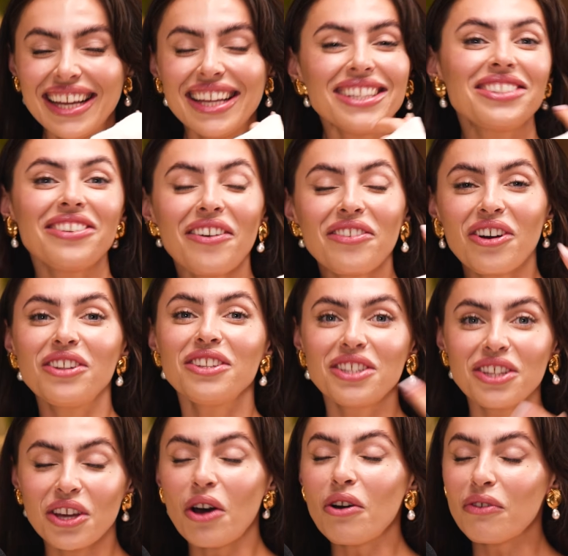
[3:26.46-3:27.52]
So I've gone to
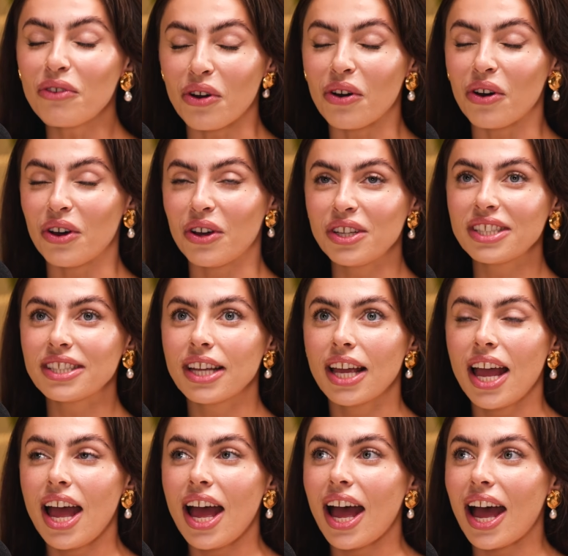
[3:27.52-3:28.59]
the golf course
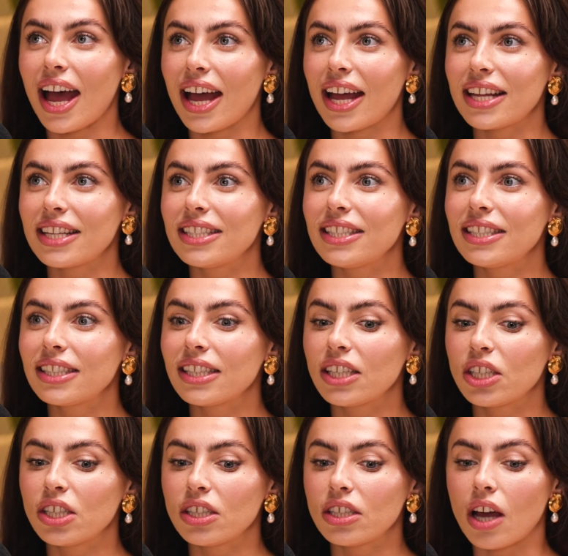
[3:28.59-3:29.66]
and
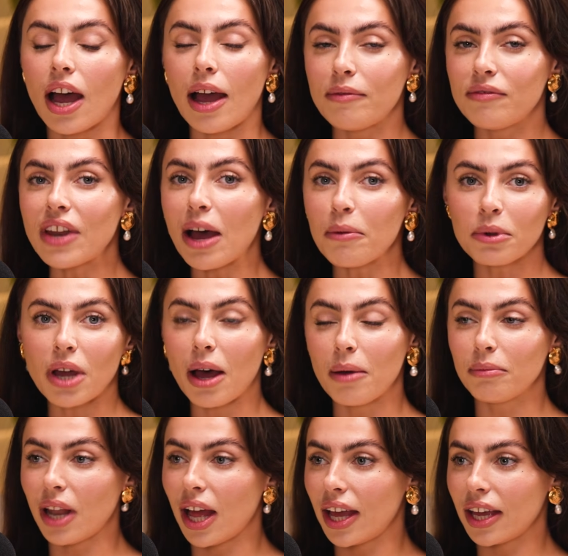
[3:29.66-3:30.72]
I've now
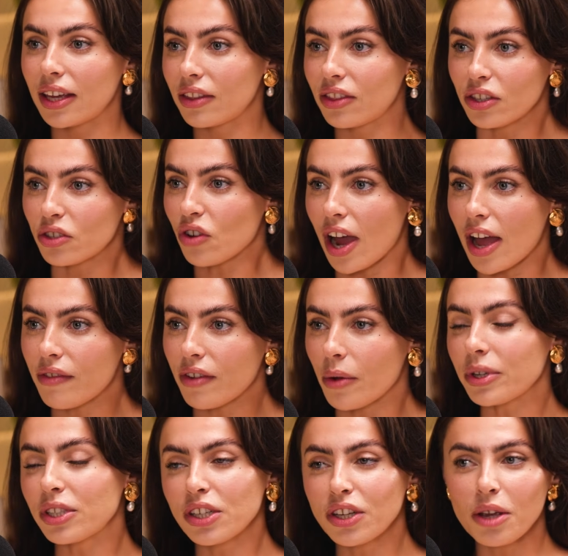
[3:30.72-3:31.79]
become like the driver,
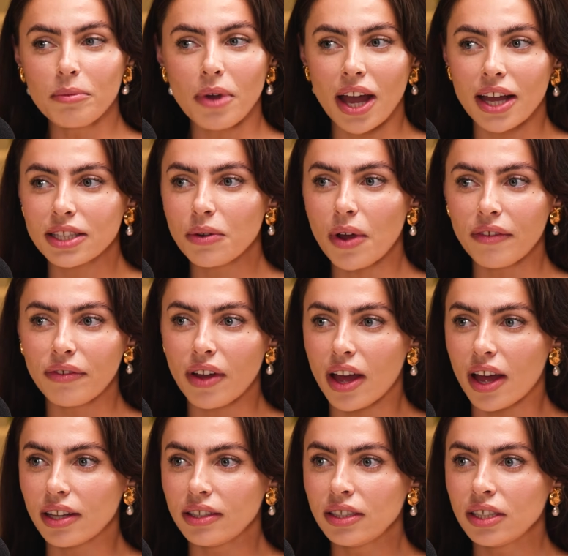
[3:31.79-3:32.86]
which I don't mind. It's quite fun.